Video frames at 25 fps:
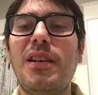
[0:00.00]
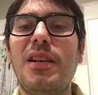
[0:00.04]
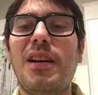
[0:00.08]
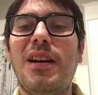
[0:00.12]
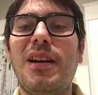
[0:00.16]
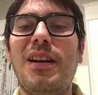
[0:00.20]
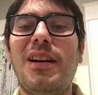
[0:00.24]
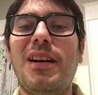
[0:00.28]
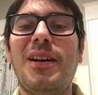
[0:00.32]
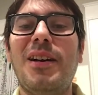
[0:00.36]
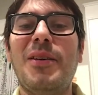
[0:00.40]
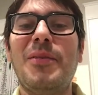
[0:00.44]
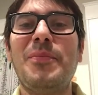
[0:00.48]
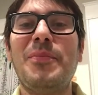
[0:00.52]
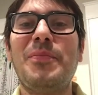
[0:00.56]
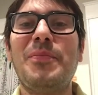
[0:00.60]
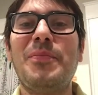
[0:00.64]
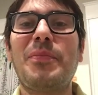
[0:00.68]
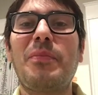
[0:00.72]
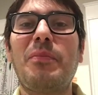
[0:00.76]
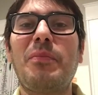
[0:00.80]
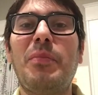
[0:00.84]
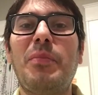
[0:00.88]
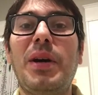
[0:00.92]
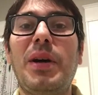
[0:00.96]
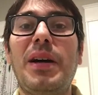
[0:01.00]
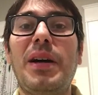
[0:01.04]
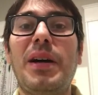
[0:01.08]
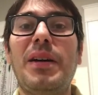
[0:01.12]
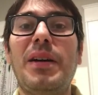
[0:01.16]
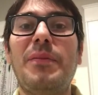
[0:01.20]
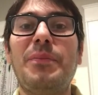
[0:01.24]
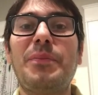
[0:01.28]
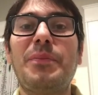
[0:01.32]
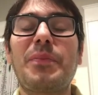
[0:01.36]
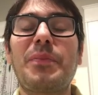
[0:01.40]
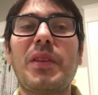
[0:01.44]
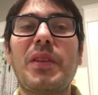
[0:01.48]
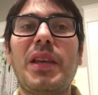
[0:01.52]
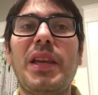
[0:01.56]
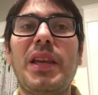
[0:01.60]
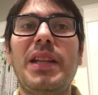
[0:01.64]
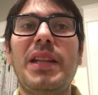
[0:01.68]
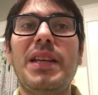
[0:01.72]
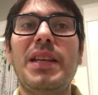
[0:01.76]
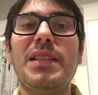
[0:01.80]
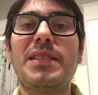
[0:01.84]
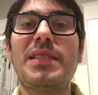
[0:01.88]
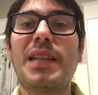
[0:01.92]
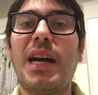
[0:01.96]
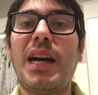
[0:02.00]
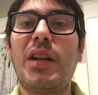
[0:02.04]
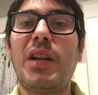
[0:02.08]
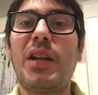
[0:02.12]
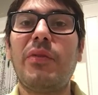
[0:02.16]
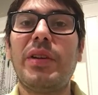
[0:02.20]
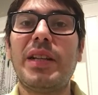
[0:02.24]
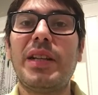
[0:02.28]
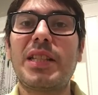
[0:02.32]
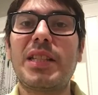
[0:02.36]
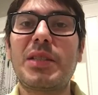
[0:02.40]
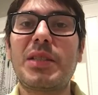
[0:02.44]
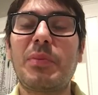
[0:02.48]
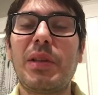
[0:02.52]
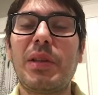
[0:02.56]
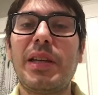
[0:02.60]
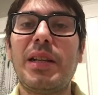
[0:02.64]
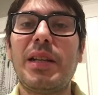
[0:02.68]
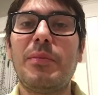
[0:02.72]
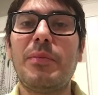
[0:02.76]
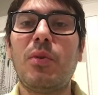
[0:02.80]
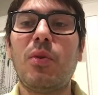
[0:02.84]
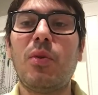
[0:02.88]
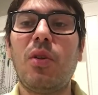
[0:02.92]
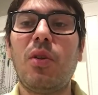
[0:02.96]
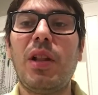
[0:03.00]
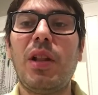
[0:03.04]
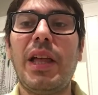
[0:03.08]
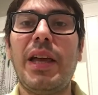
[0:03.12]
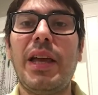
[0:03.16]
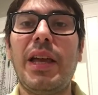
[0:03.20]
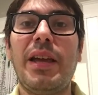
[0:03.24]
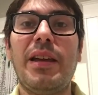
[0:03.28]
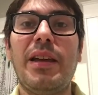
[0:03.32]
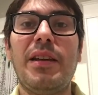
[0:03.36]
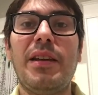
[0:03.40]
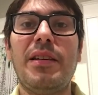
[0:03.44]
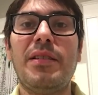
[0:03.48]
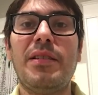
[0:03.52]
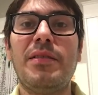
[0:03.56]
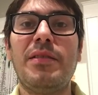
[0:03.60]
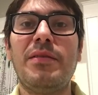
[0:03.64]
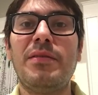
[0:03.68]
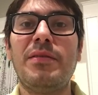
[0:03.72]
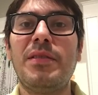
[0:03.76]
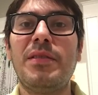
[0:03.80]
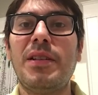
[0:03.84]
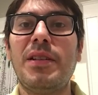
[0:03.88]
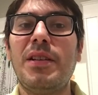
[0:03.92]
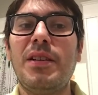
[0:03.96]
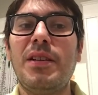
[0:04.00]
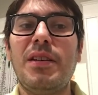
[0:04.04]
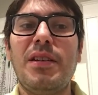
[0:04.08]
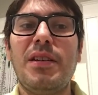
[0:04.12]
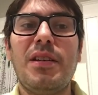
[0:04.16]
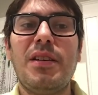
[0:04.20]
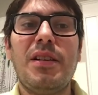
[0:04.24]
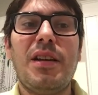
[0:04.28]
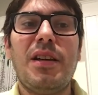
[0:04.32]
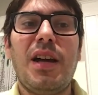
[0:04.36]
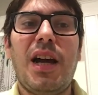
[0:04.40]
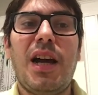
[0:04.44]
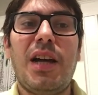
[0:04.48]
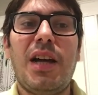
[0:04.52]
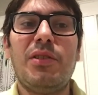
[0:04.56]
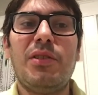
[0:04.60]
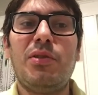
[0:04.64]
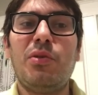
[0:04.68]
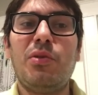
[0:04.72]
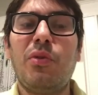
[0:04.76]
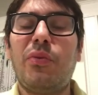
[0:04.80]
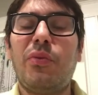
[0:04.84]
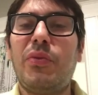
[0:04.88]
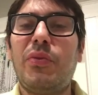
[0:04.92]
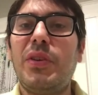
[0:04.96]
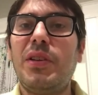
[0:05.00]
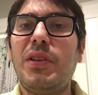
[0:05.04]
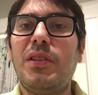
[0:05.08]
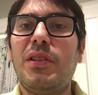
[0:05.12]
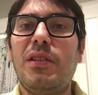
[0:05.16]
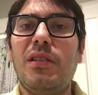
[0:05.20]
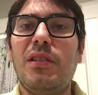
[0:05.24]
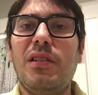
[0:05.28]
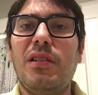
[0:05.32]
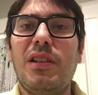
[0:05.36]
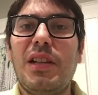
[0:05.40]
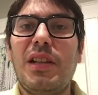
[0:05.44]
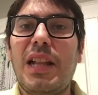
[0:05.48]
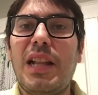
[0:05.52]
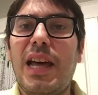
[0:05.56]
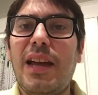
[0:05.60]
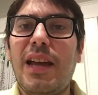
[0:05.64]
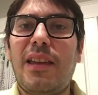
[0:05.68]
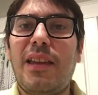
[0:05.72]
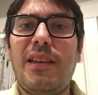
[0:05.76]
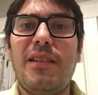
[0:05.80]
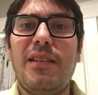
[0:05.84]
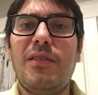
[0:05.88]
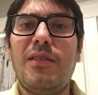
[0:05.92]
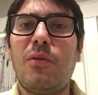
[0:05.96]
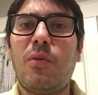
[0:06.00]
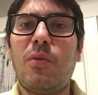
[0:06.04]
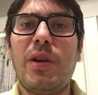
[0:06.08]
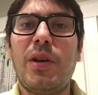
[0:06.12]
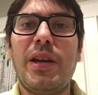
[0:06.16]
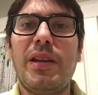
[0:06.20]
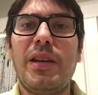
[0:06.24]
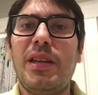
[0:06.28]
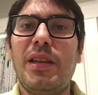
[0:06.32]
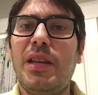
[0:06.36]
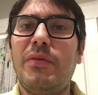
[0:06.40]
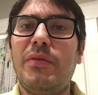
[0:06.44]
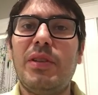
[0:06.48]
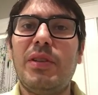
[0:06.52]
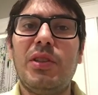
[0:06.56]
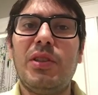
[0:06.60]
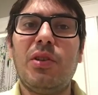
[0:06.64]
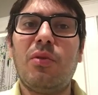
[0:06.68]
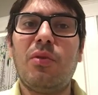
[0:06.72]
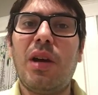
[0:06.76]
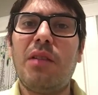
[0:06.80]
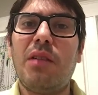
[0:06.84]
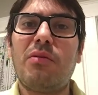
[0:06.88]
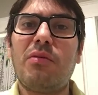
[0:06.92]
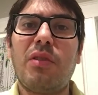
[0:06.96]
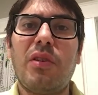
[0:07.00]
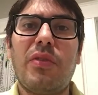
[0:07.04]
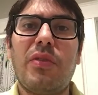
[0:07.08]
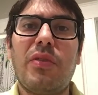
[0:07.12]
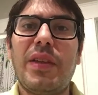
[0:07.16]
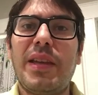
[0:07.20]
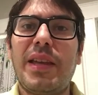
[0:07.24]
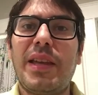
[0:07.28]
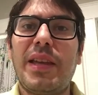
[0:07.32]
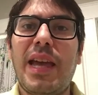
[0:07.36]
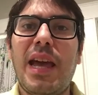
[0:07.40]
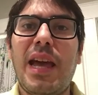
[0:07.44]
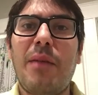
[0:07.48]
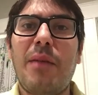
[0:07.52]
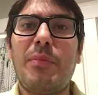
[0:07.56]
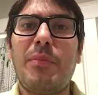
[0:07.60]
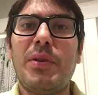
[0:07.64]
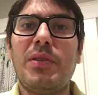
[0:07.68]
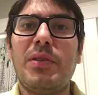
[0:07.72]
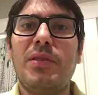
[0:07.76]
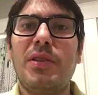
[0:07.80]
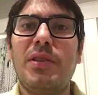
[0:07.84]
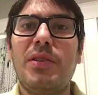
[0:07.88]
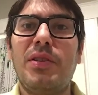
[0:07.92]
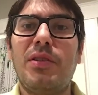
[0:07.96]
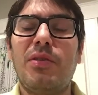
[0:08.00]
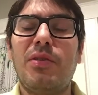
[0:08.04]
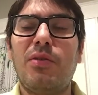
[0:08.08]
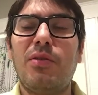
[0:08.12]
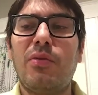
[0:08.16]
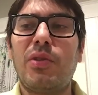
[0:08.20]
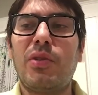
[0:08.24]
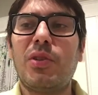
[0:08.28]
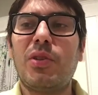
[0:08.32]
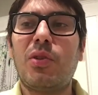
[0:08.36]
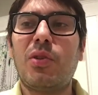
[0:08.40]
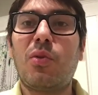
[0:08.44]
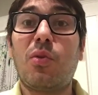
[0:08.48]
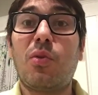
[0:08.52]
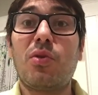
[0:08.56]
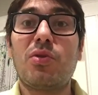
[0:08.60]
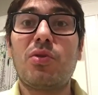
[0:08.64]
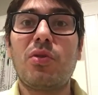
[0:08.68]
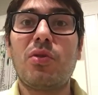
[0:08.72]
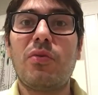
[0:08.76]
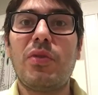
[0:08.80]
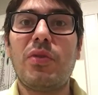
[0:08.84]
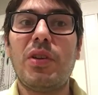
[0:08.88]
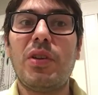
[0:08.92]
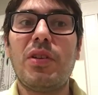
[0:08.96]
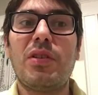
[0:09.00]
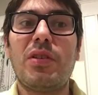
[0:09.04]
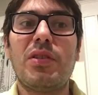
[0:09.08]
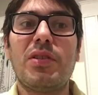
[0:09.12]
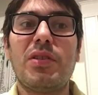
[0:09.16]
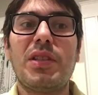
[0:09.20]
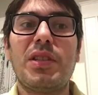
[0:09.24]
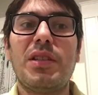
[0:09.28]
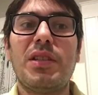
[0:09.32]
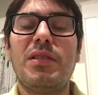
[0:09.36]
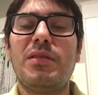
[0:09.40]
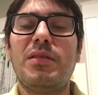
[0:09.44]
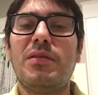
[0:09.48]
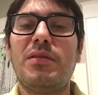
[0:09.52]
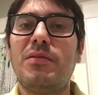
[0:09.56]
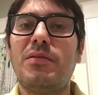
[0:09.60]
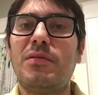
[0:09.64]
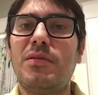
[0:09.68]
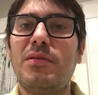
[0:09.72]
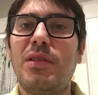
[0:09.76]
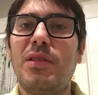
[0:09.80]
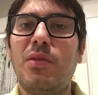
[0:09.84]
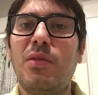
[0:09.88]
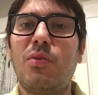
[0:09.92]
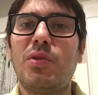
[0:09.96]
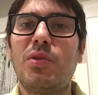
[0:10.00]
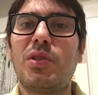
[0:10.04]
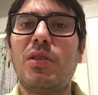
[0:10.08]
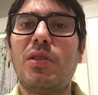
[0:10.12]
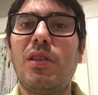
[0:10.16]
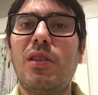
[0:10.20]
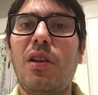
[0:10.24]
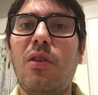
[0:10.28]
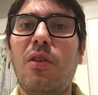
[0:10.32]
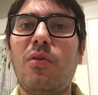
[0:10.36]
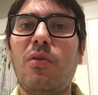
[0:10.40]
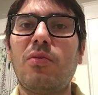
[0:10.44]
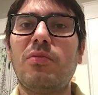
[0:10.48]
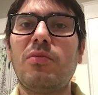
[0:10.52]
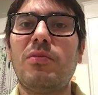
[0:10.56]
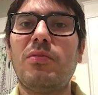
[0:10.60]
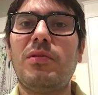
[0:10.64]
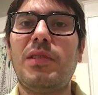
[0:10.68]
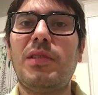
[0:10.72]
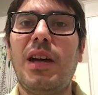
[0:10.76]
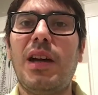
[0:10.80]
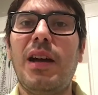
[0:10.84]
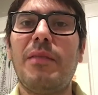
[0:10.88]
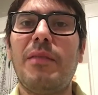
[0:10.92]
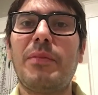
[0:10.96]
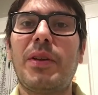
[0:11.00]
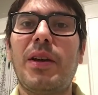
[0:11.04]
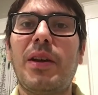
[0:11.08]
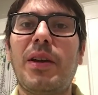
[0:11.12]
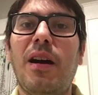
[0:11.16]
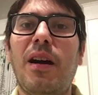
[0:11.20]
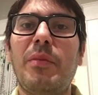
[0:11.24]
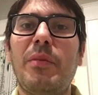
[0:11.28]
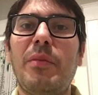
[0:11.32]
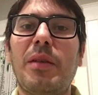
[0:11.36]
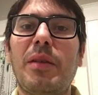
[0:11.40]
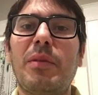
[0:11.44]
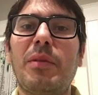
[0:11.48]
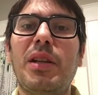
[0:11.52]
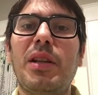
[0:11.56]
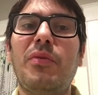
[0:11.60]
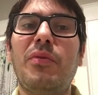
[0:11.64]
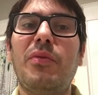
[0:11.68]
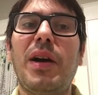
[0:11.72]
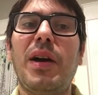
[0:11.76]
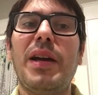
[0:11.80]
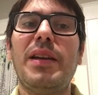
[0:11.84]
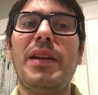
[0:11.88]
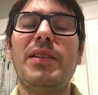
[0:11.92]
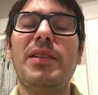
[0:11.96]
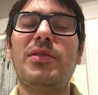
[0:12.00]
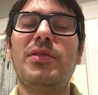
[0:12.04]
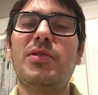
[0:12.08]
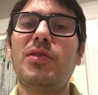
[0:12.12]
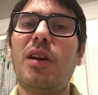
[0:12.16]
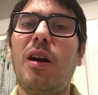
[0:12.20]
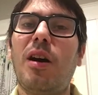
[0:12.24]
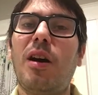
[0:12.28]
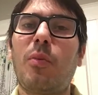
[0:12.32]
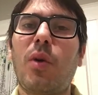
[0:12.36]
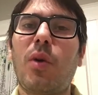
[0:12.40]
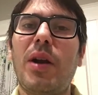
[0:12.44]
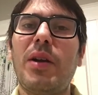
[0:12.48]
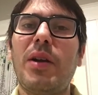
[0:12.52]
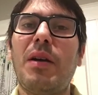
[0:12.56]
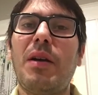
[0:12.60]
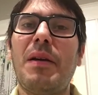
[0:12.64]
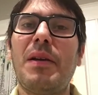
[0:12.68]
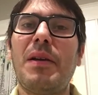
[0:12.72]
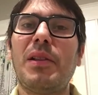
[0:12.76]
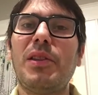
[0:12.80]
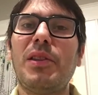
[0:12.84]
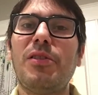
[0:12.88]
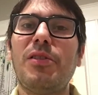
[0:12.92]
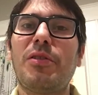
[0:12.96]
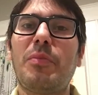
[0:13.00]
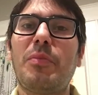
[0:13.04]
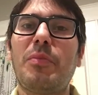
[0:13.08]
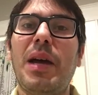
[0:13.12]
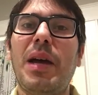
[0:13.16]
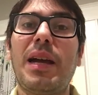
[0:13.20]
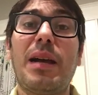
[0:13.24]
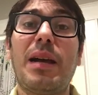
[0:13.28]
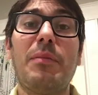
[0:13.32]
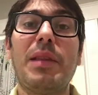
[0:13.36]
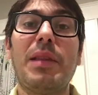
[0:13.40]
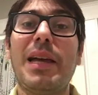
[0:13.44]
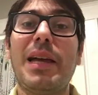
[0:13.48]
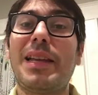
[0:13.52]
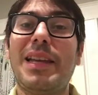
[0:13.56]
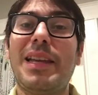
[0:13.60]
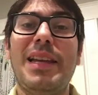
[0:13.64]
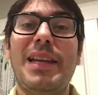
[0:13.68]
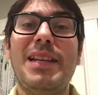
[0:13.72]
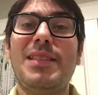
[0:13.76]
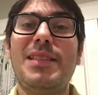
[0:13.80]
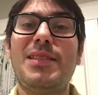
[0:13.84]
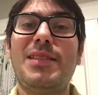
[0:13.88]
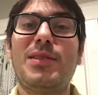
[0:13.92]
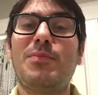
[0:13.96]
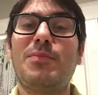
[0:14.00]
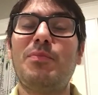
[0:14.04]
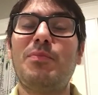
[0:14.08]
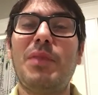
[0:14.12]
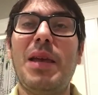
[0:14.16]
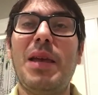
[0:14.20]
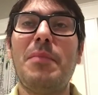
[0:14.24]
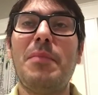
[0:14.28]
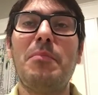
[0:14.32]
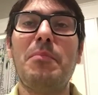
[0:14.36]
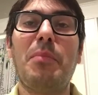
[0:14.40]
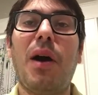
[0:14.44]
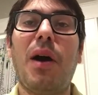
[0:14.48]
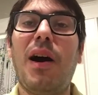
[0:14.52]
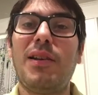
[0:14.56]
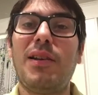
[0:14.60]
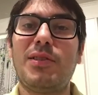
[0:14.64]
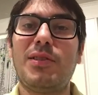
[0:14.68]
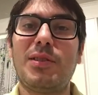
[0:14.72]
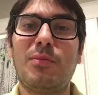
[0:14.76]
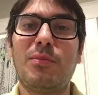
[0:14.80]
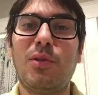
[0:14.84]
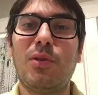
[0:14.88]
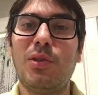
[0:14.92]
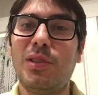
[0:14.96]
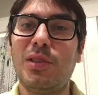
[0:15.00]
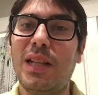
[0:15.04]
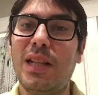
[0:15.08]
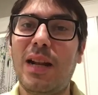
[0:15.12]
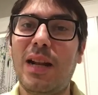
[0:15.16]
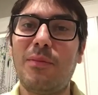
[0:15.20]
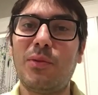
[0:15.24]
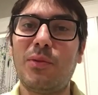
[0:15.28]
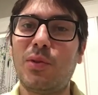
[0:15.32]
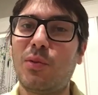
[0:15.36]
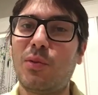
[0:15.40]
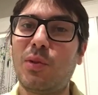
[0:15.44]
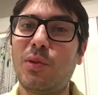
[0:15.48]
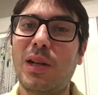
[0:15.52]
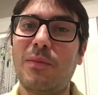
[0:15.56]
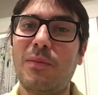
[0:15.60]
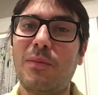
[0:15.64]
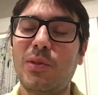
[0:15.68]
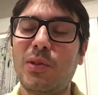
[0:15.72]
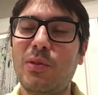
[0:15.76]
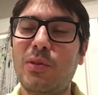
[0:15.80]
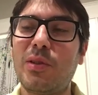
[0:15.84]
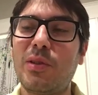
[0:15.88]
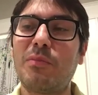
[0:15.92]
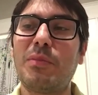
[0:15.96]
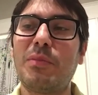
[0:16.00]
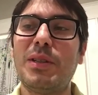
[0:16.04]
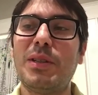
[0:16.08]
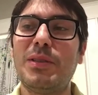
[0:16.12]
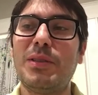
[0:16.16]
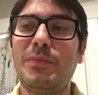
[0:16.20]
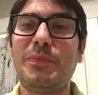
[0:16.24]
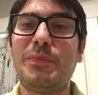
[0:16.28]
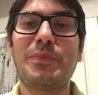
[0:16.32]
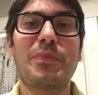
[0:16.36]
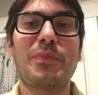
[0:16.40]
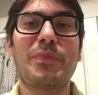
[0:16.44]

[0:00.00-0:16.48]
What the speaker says: But it is kind of unexplainable. And I do feel lucky in a way, even though everything happened, you know, over the course of years and it was a long time coming. But if I stop right now and look back, I'm like, it's impossible that I'm doing what I'm doing. But